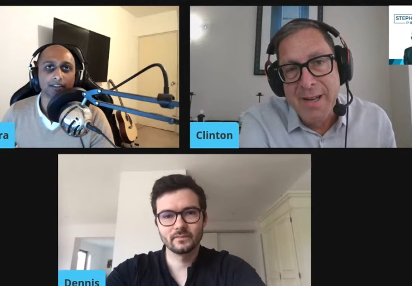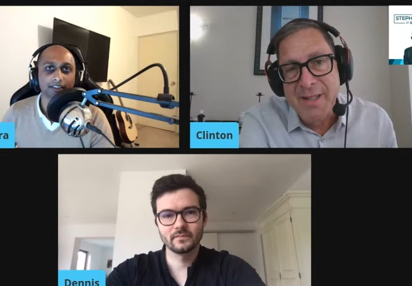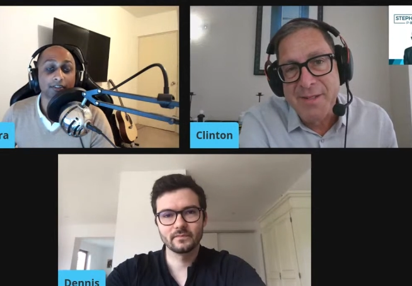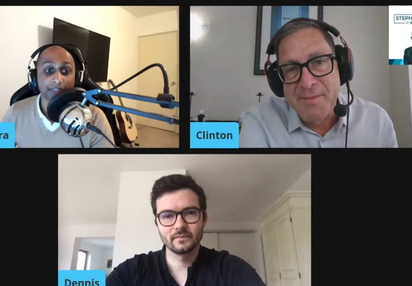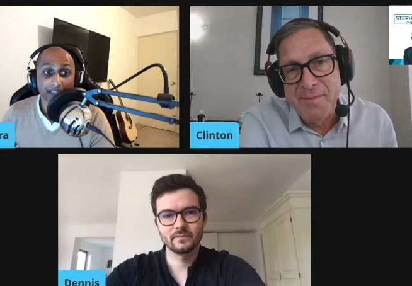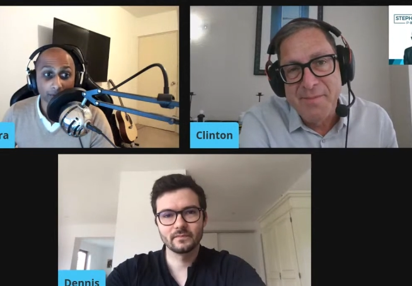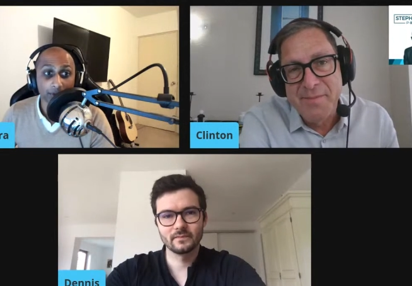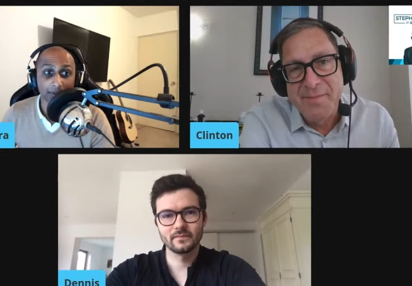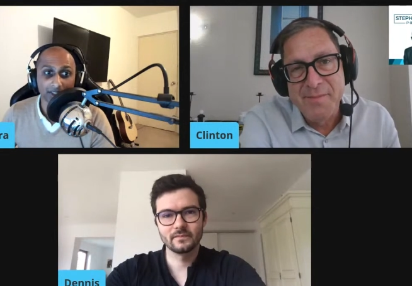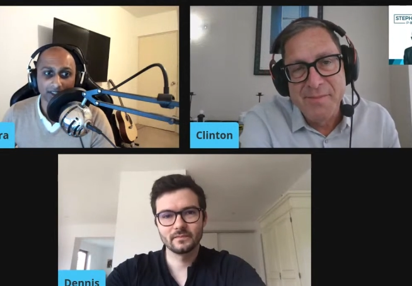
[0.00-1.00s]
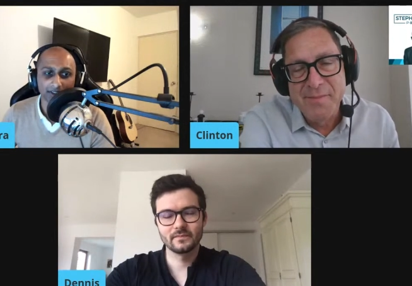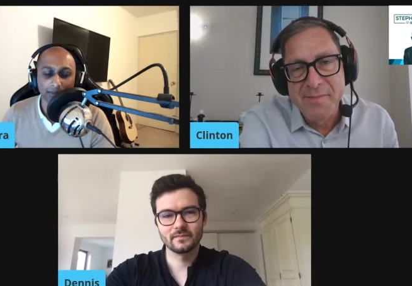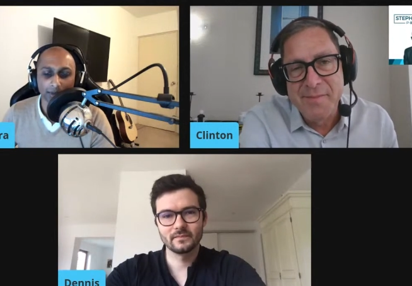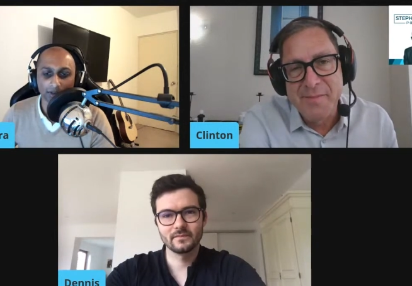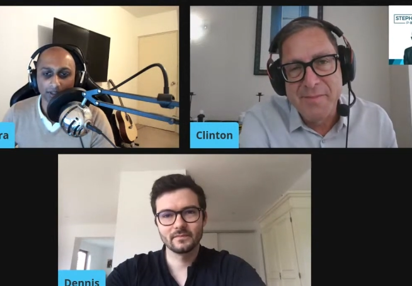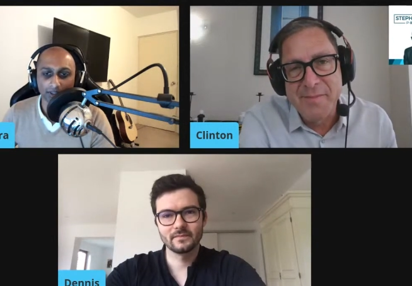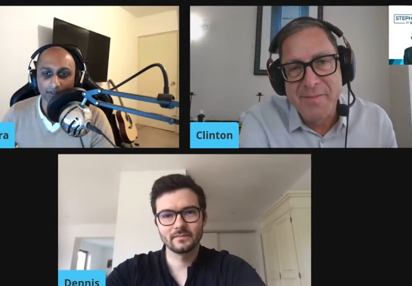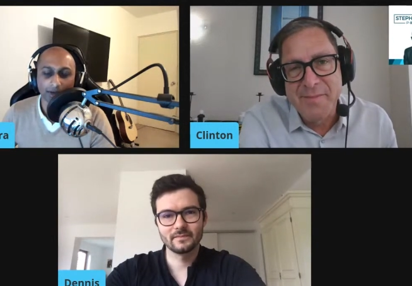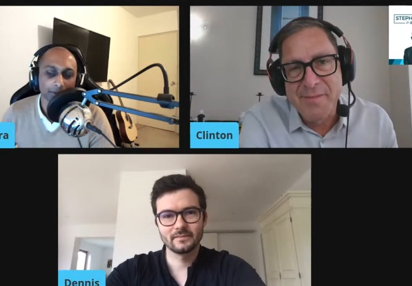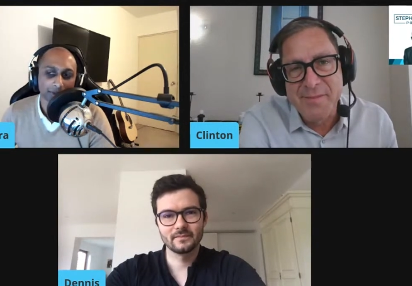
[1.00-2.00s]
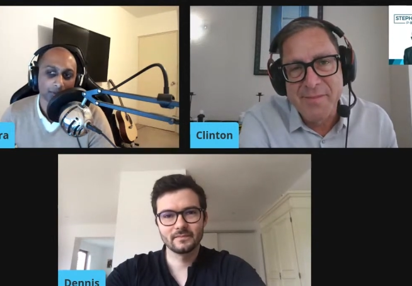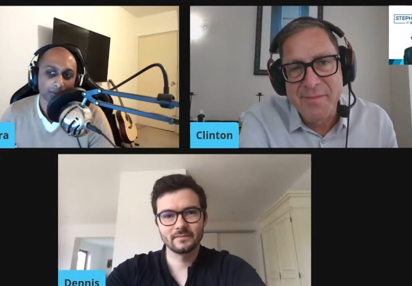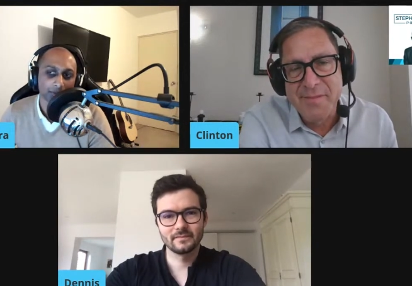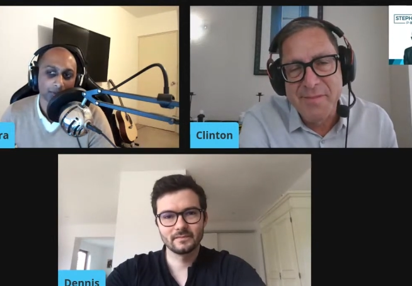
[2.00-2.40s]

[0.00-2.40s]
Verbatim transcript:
Speaker 1: see. So that would be the model. That would be